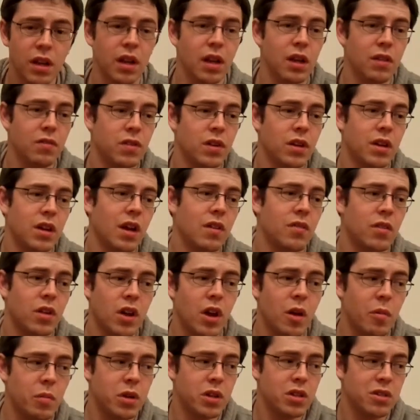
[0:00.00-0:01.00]
If you have a
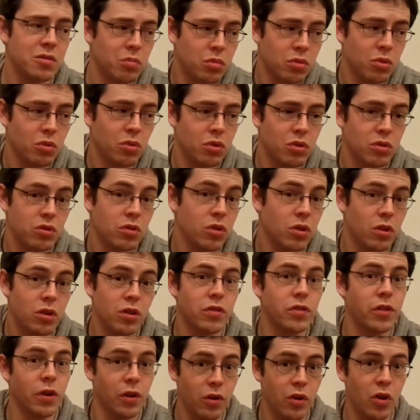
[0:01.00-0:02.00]
Competition Pro controller,
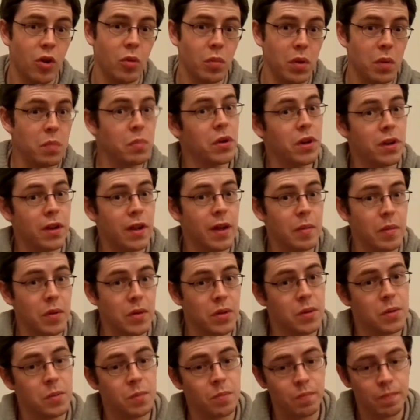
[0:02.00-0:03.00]
they're normally pretty damn
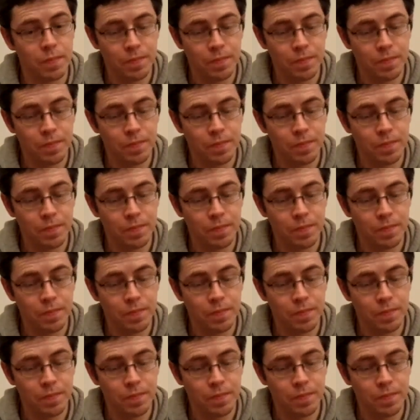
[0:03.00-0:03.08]
good.